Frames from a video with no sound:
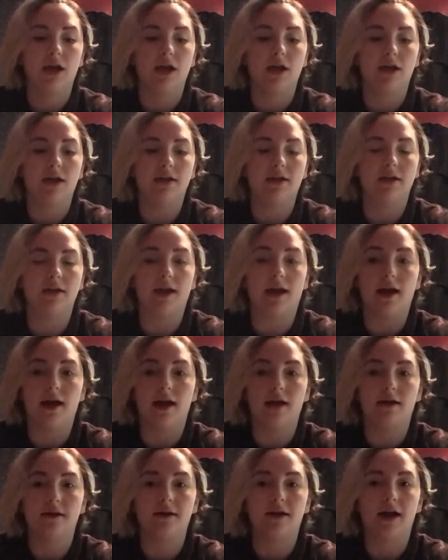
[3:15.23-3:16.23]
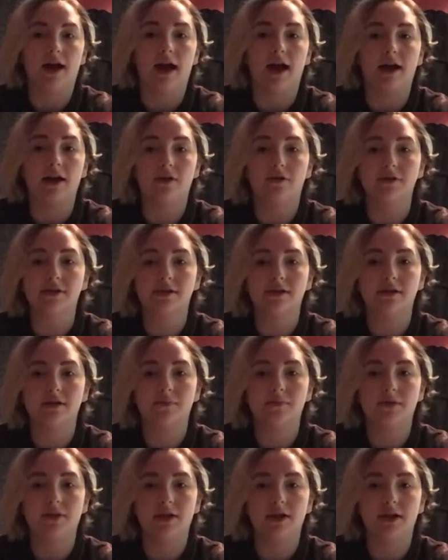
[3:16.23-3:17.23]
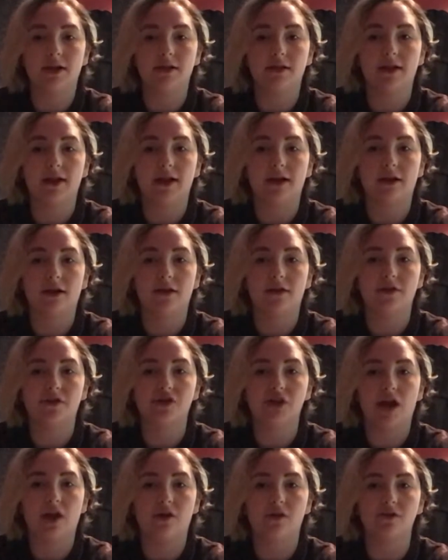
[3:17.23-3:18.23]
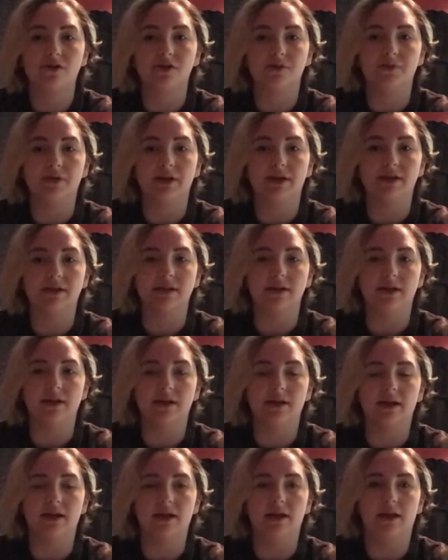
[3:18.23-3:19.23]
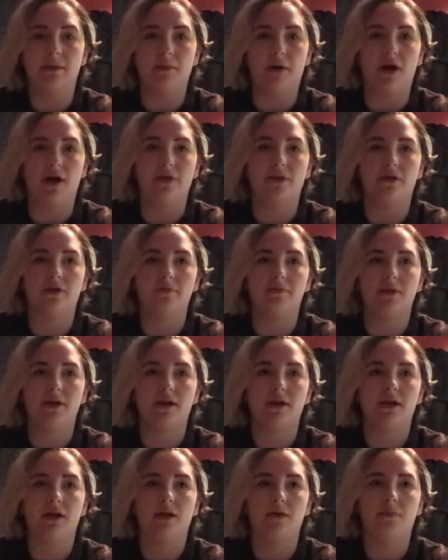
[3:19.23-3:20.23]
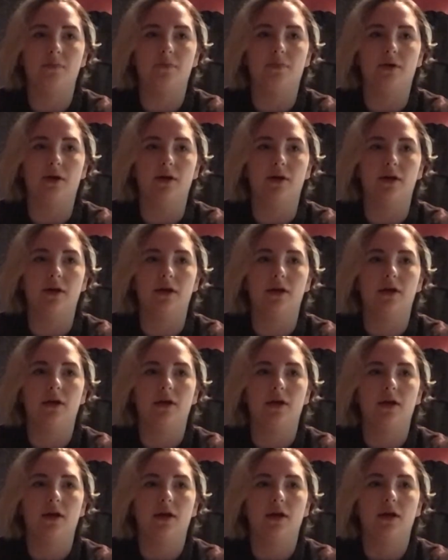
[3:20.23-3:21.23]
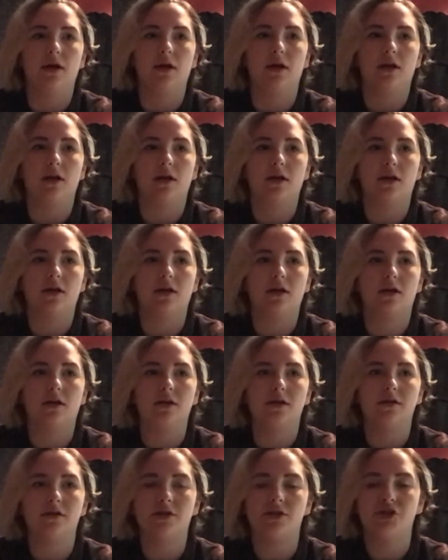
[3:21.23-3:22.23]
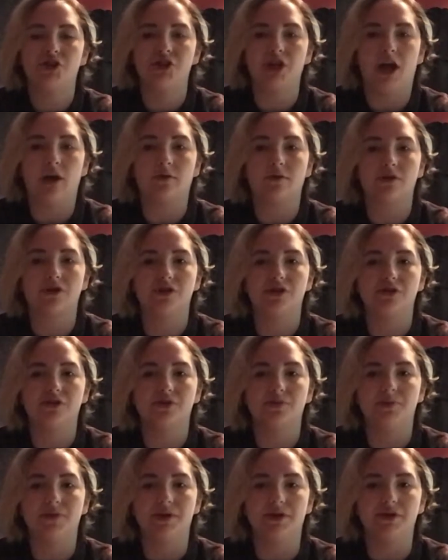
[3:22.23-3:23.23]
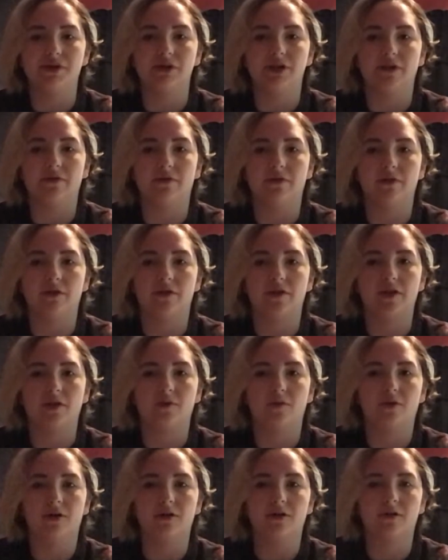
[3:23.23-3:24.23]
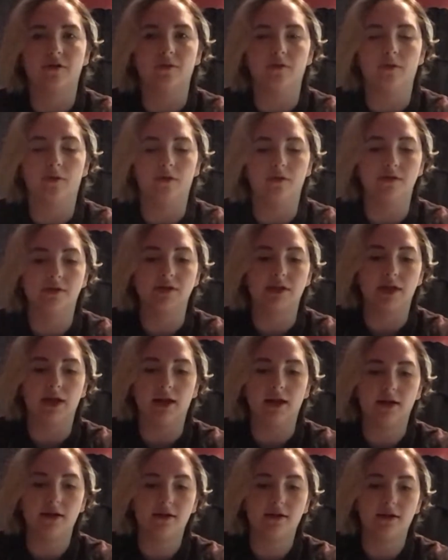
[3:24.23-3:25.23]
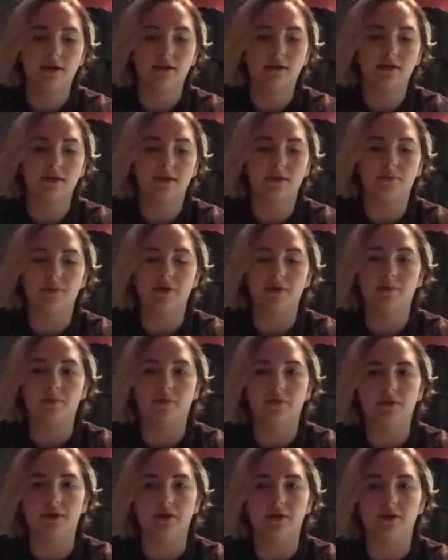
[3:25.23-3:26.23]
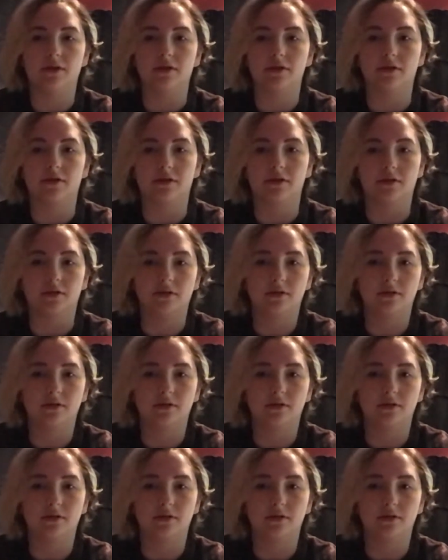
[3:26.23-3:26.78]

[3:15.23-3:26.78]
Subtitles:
yeah, I always ended up cleaning the hair out of the shower just because like it bothered me, but shower shoes, because you never know like what gross thing the people that you're